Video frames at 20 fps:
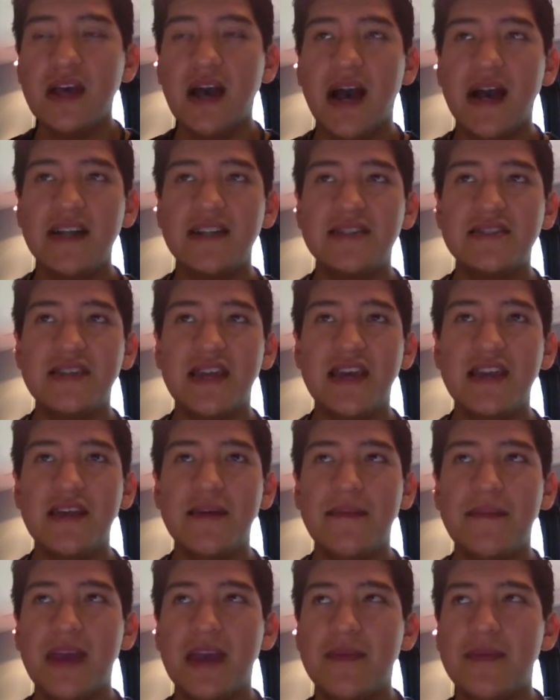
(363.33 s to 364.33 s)
I'd say
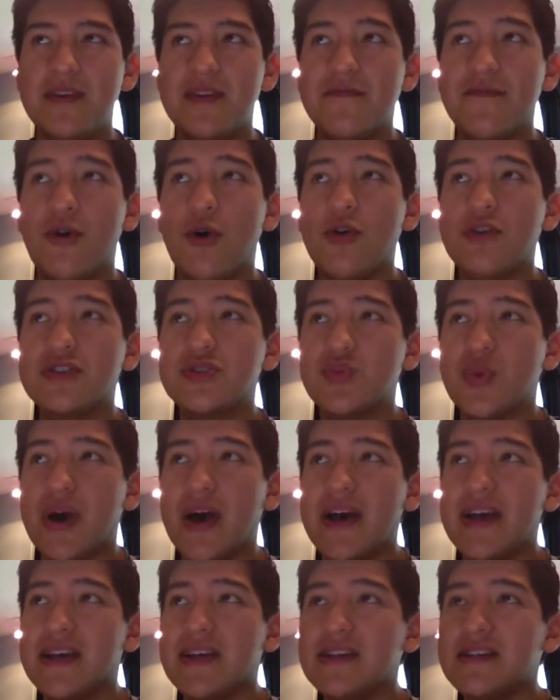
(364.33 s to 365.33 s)
that maybe the
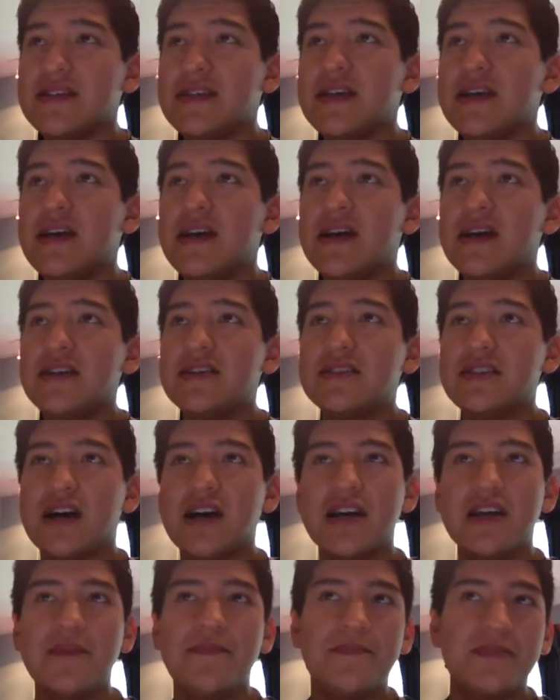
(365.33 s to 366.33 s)
Volkswagen
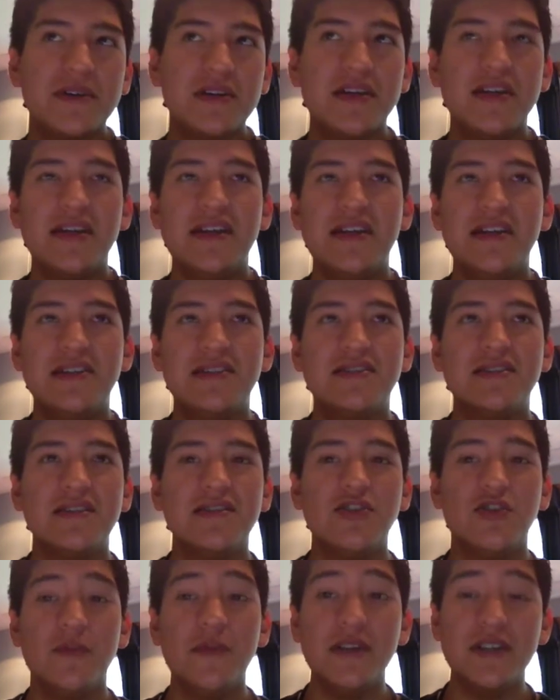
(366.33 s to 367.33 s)
type is a
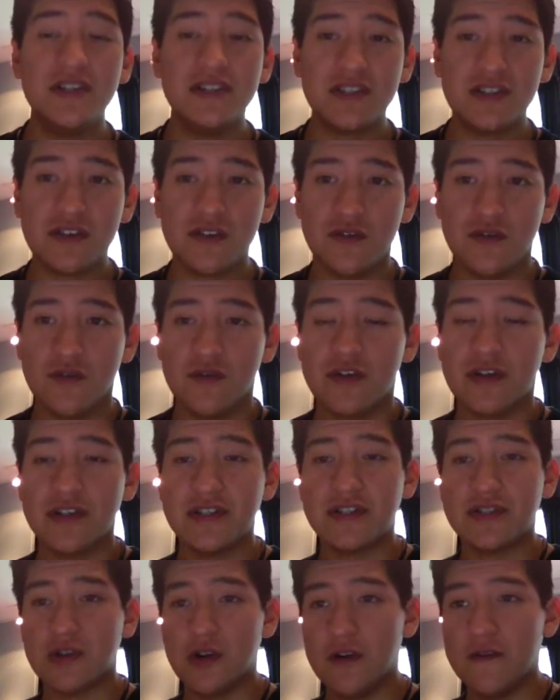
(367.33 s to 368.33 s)
little bit too
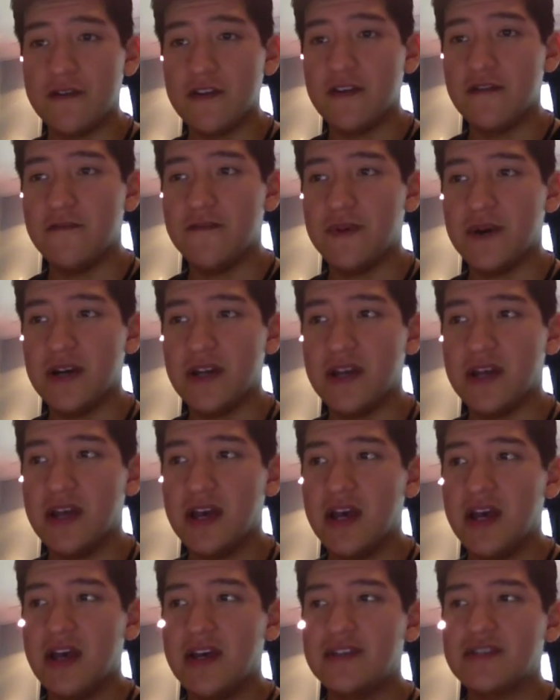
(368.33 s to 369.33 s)
conservative, but
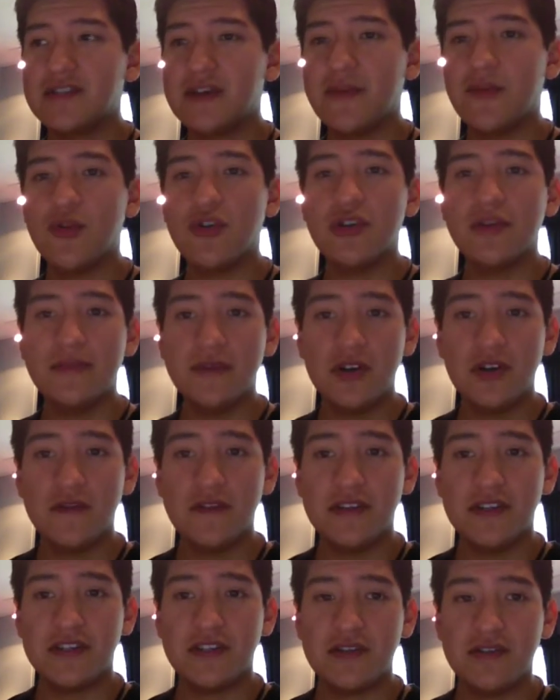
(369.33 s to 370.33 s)
somewhere in the middle of
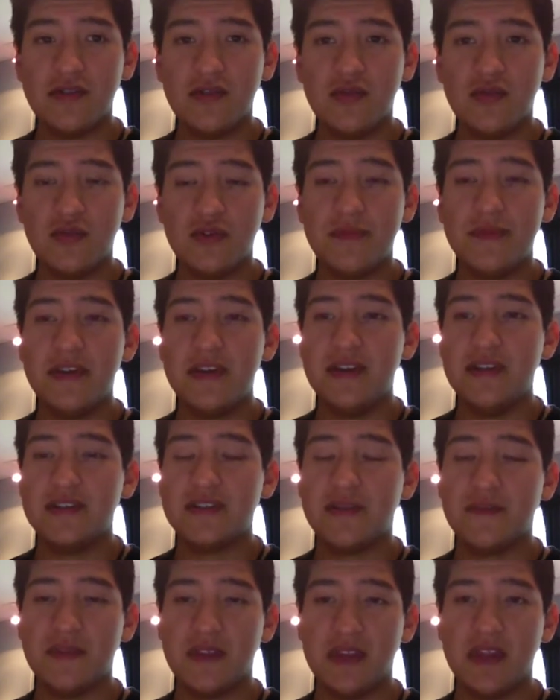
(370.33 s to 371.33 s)
the two would be
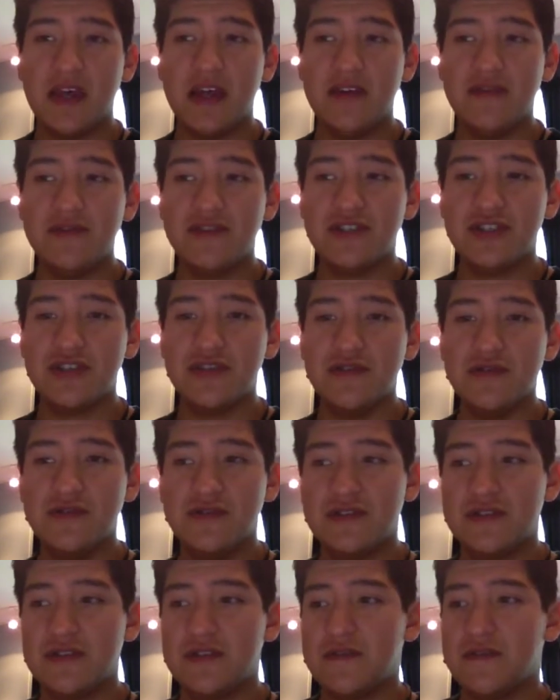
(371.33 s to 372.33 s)
something that I would
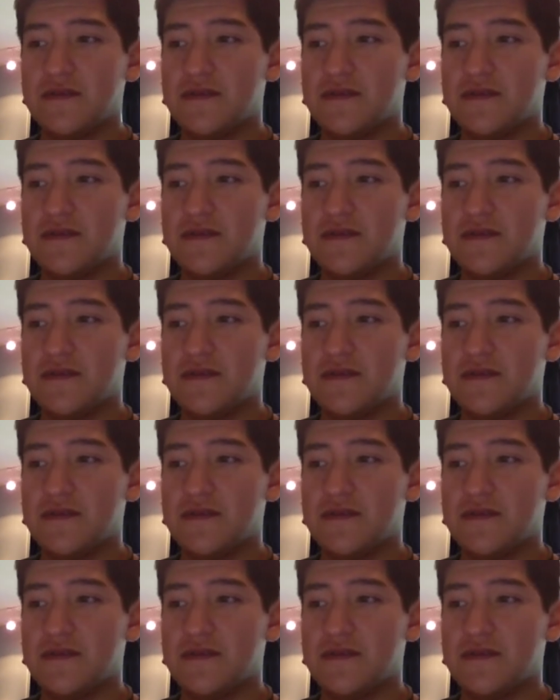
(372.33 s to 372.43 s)
choose.